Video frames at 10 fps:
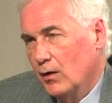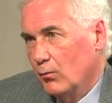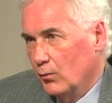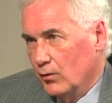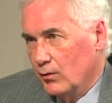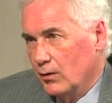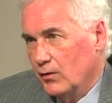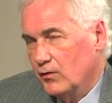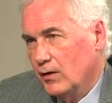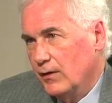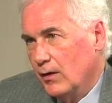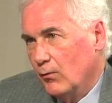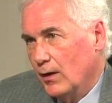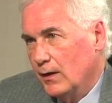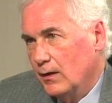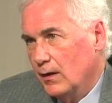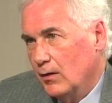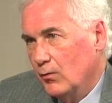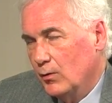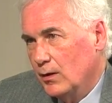We're going to see that right
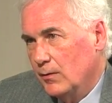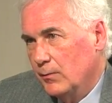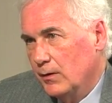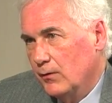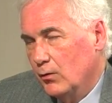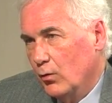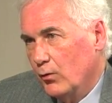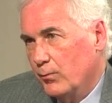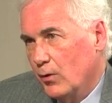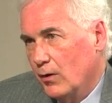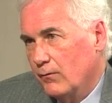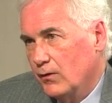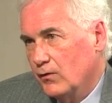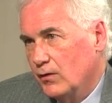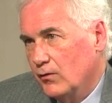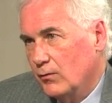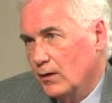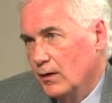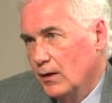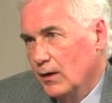now uh, in the northern part of this
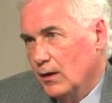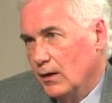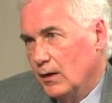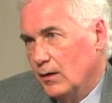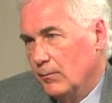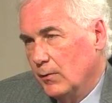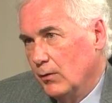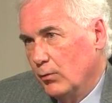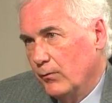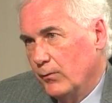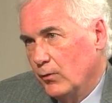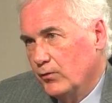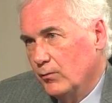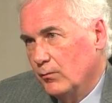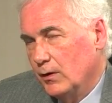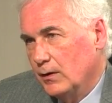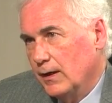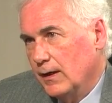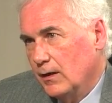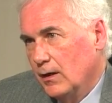district. Uh, uh, with Folsom uh,
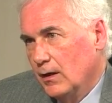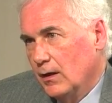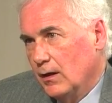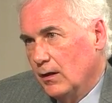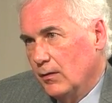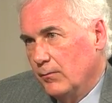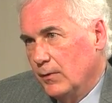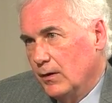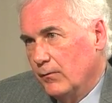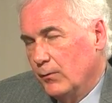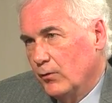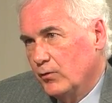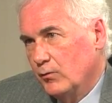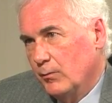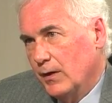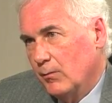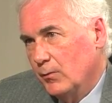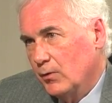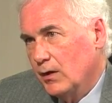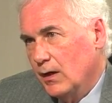Lake. Uh, Folsom's about a
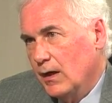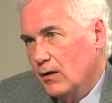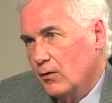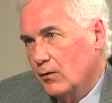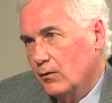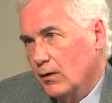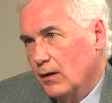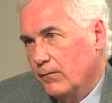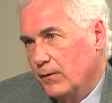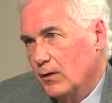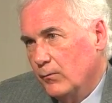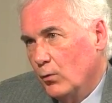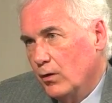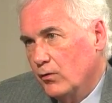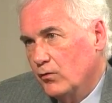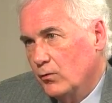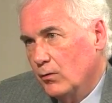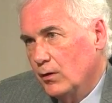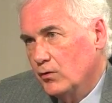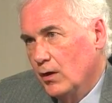million acre feet of water
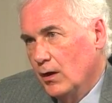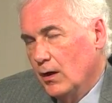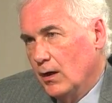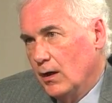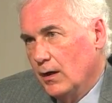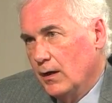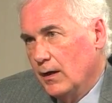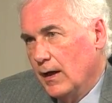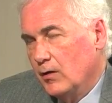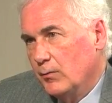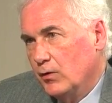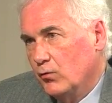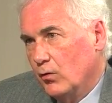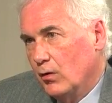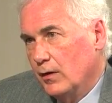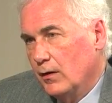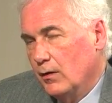storage. it had to be drawn.